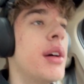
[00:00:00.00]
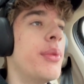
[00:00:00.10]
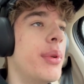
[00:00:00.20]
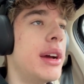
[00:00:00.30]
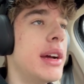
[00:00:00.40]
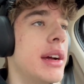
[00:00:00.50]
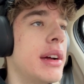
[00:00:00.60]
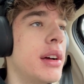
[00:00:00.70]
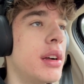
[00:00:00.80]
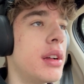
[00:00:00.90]

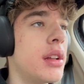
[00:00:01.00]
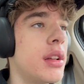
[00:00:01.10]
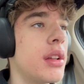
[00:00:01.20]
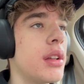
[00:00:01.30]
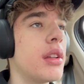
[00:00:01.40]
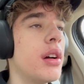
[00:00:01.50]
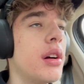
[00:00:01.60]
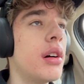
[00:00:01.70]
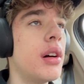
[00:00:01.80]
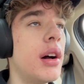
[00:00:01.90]
where
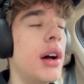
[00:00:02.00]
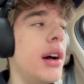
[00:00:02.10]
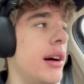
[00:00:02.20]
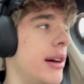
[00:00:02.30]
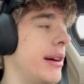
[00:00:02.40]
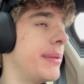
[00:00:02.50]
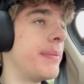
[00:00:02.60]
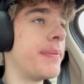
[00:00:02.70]
uh,